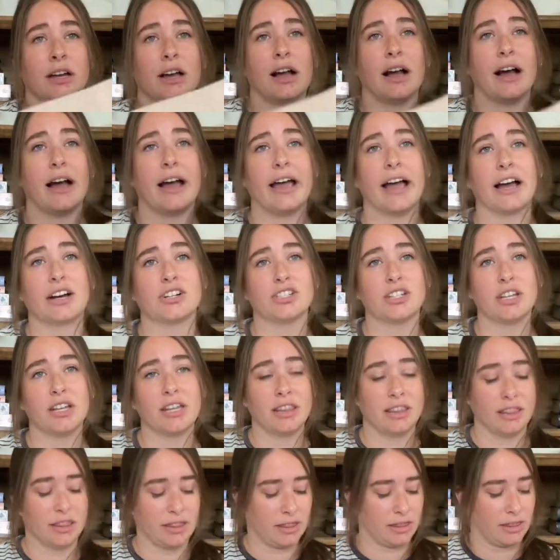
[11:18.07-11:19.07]
I actually
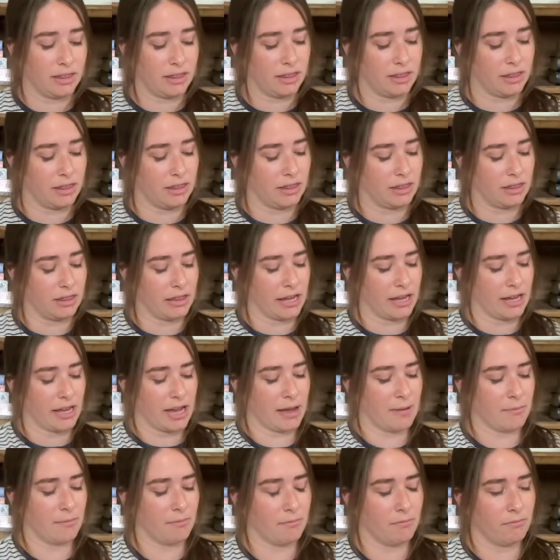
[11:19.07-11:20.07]
think
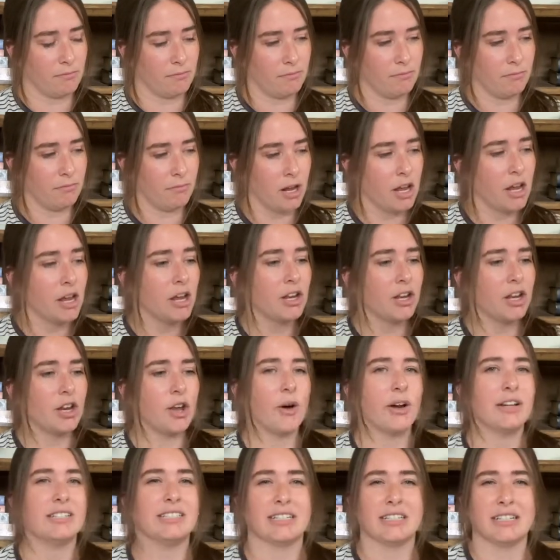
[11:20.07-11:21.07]
I did
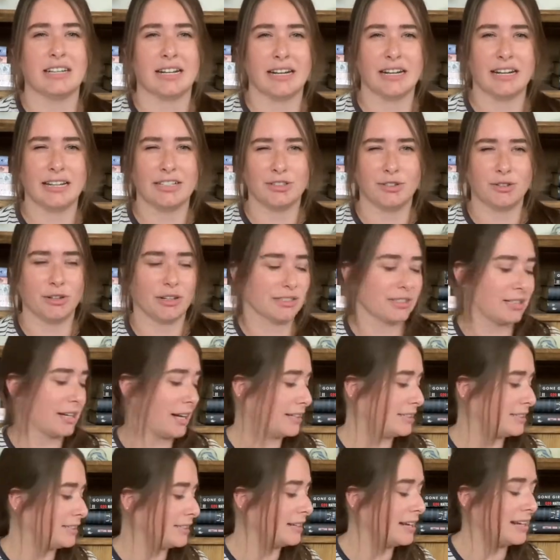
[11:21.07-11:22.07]
knit it in
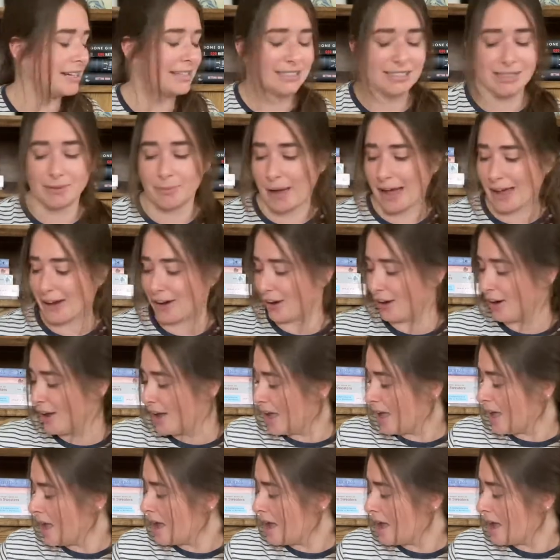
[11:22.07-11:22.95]
2019. It doesn't matter.